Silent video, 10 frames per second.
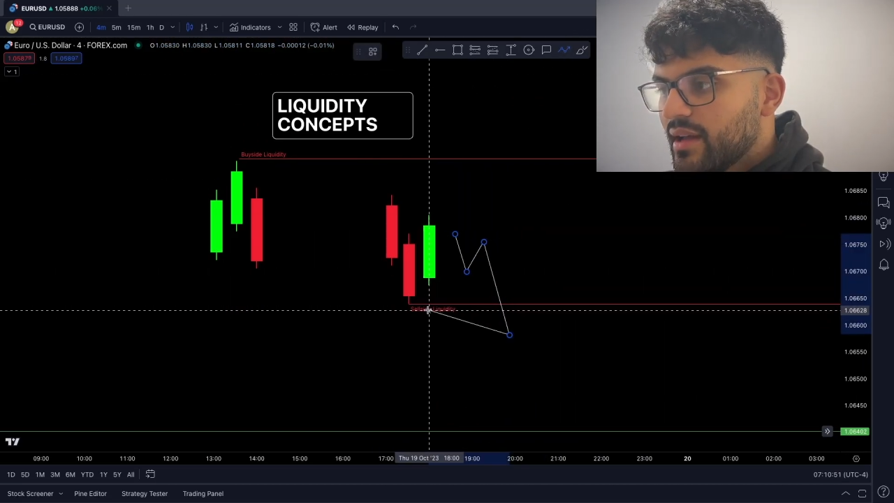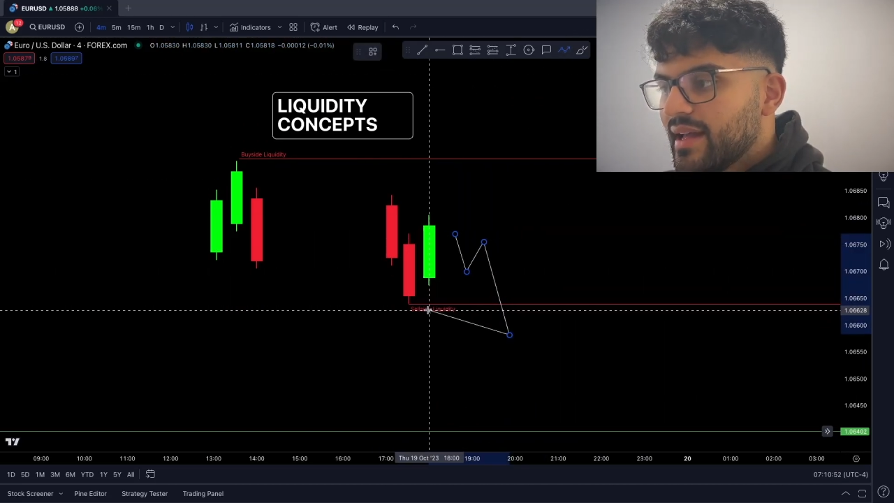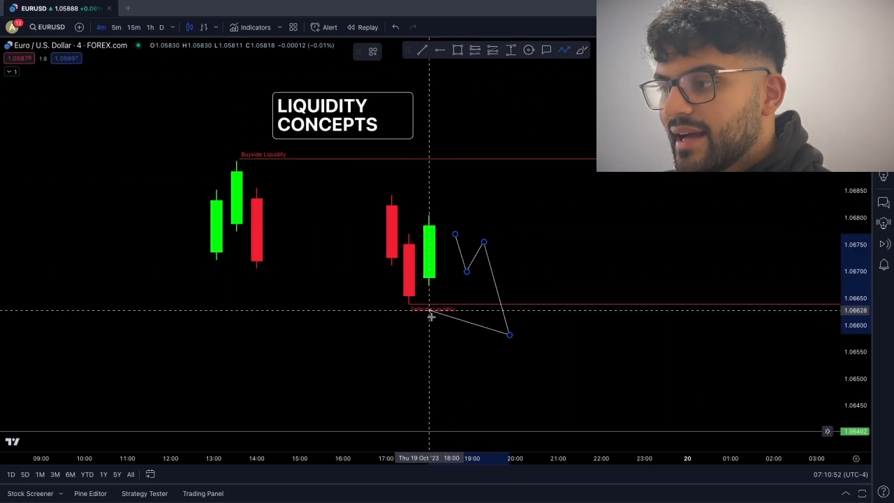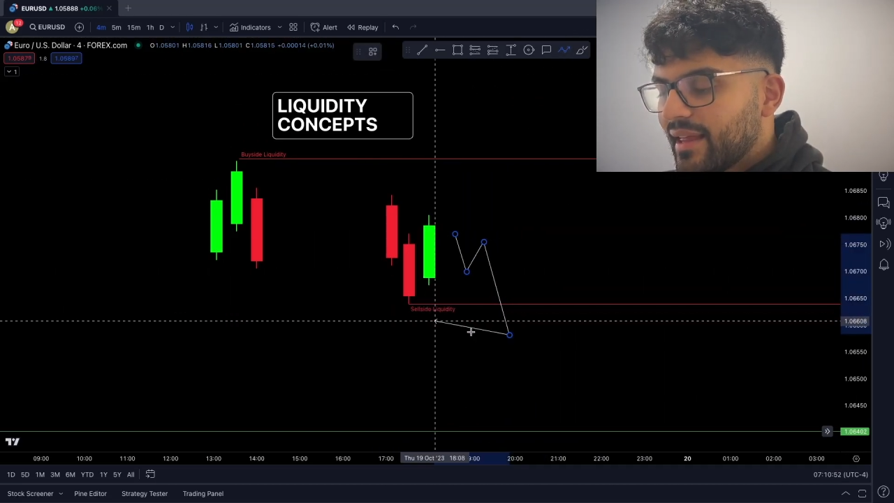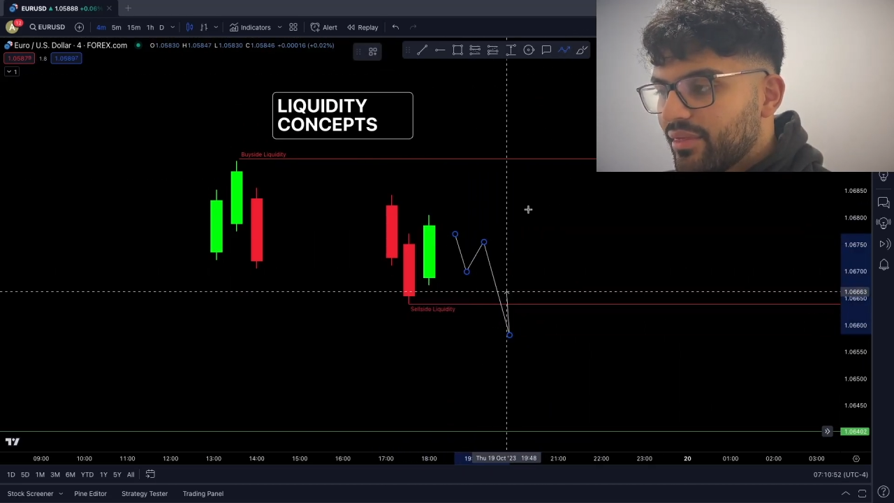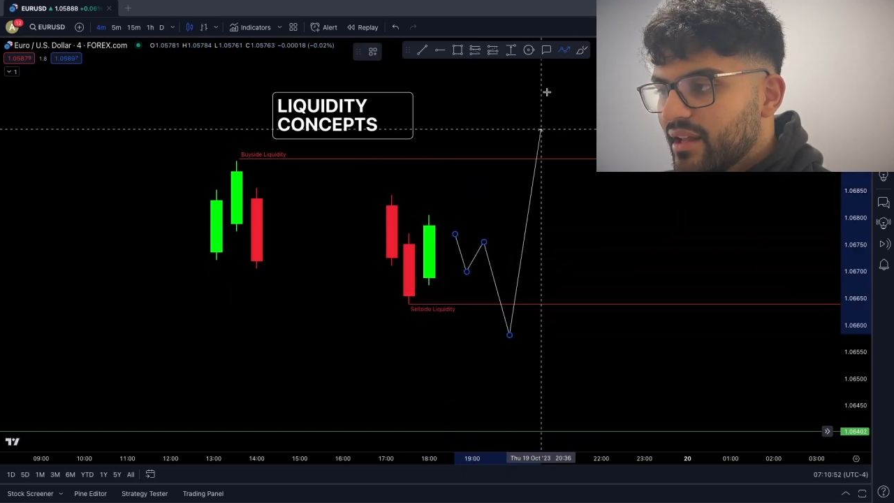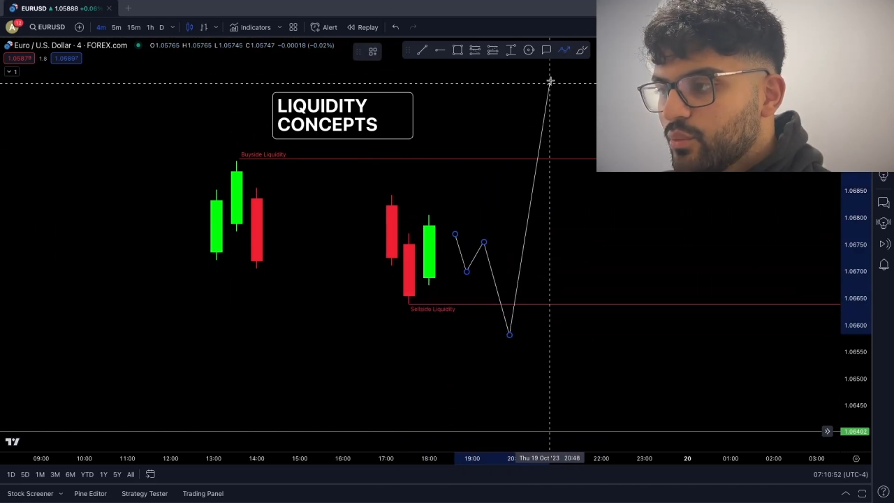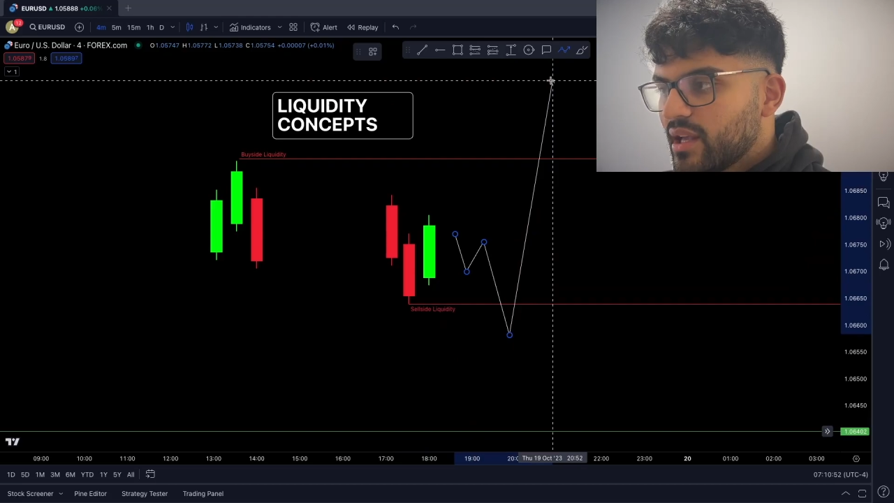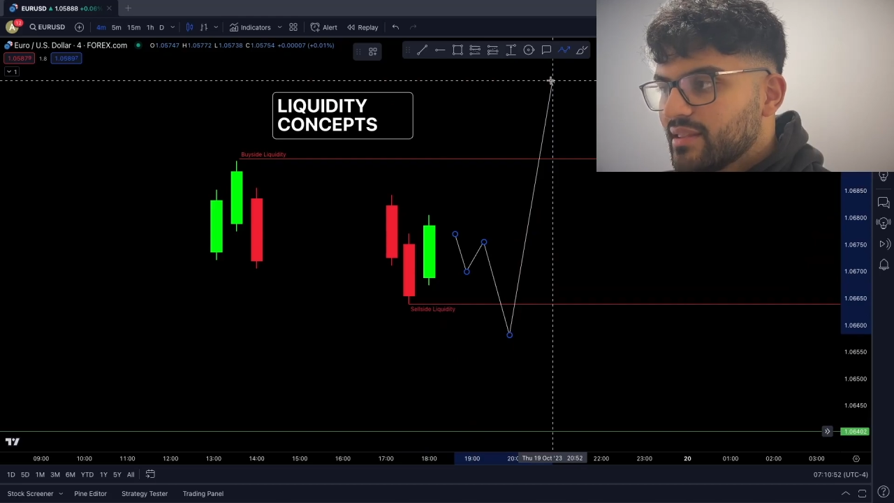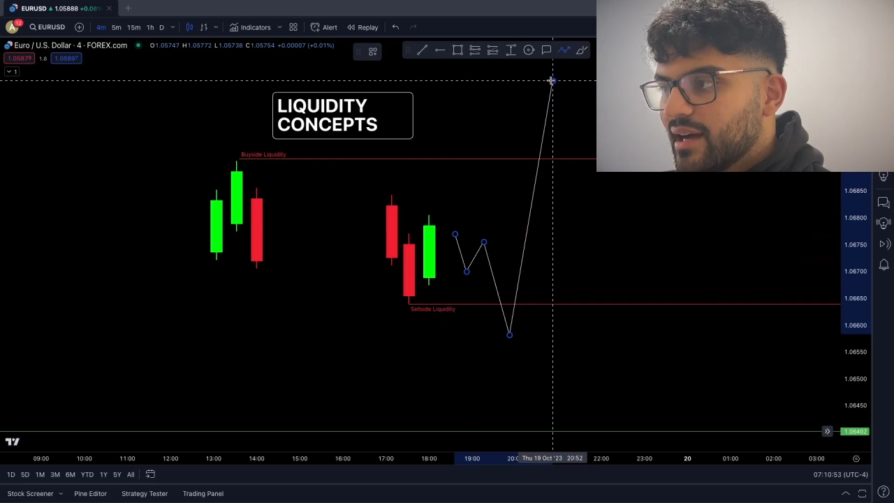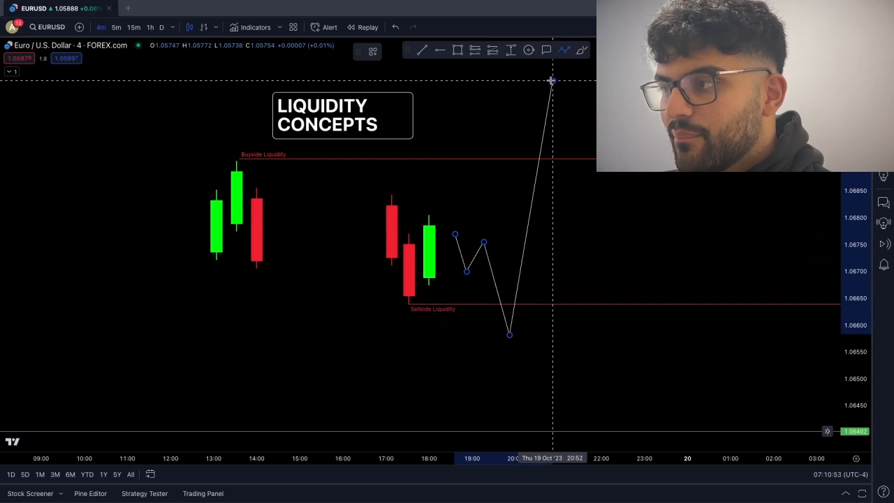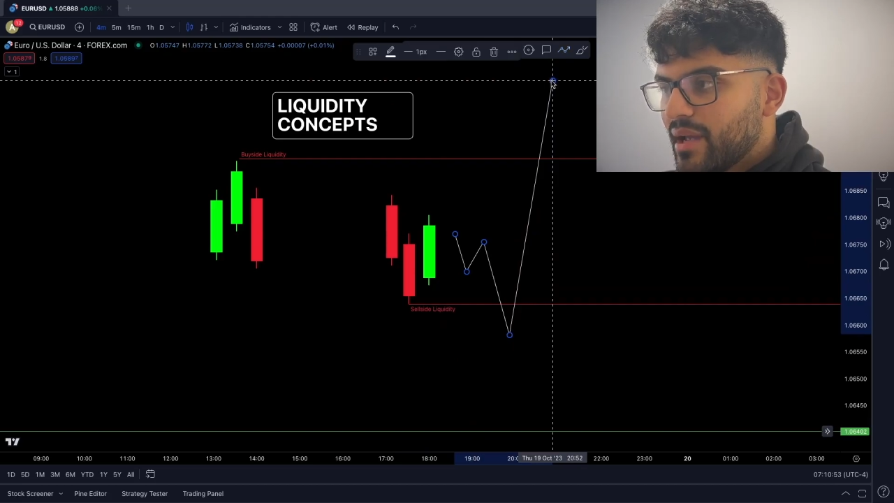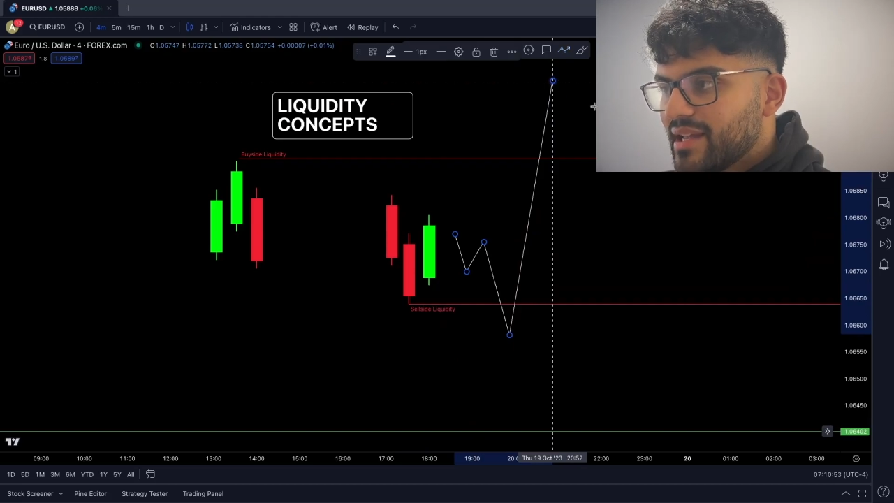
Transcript: And then we get that main